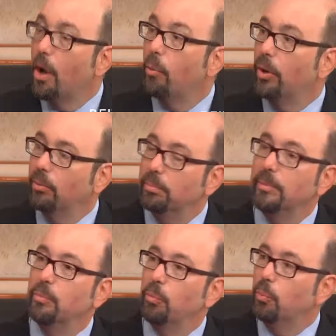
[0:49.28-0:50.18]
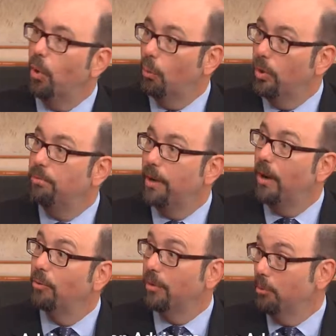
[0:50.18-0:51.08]
Well, what we
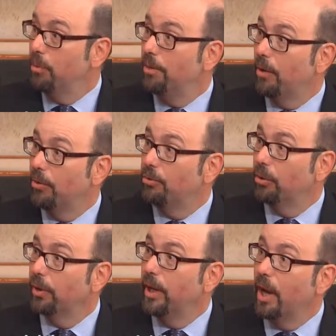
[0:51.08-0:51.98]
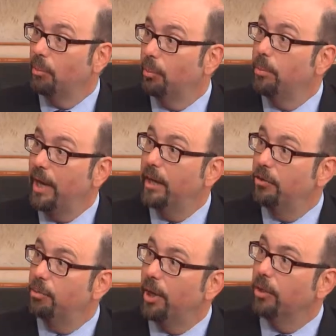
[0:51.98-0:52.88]
found, and we found this early on when we
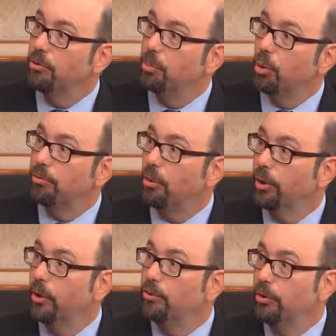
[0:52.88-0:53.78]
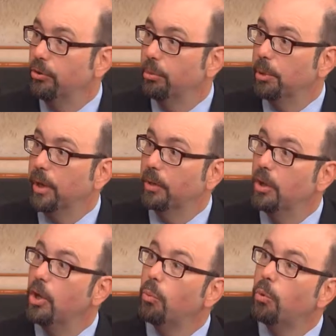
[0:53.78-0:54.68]
managed balanced portfolios at Uniplan,
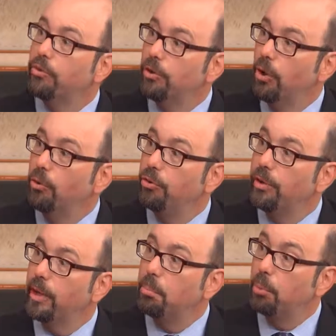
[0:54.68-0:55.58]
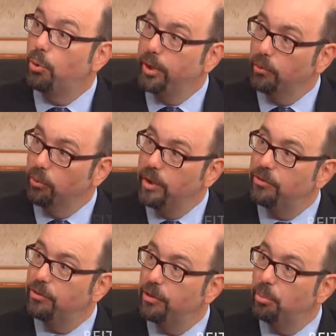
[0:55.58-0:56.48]
was the notion that putting
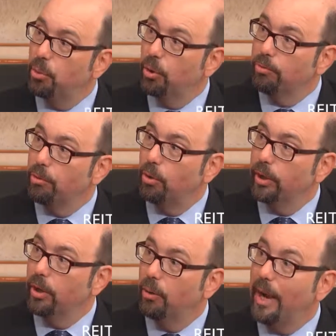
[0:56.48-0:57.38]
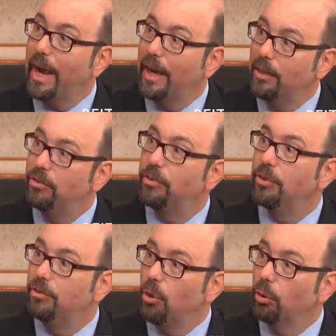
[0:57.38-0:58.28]
REITs in the portfolio added to
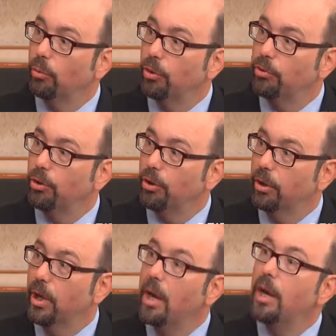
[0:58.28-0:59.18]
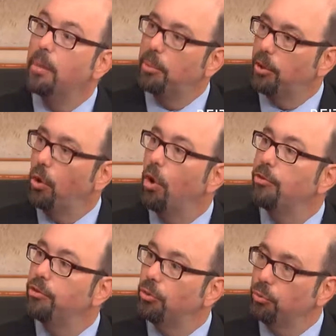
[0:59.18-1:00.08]
the total return but it
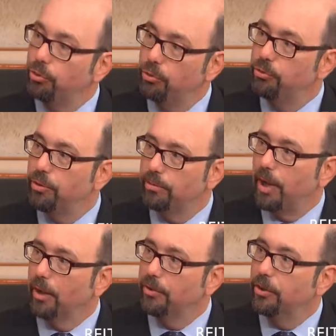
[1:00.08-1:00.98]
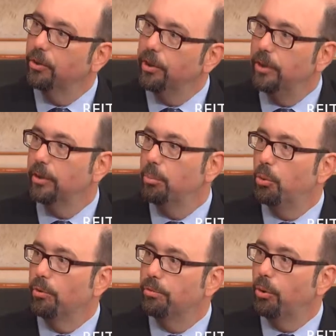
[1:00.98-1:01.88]
also reduced the volatility in the
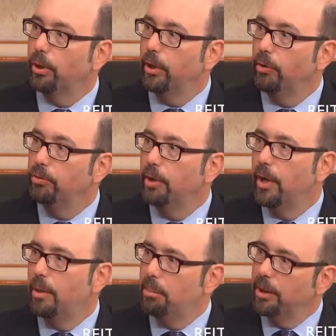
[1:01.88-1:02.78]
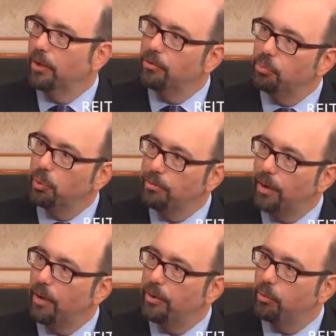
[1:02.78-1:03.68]
portfolios because we
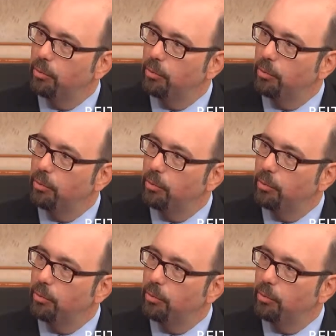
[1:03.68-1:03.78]
found that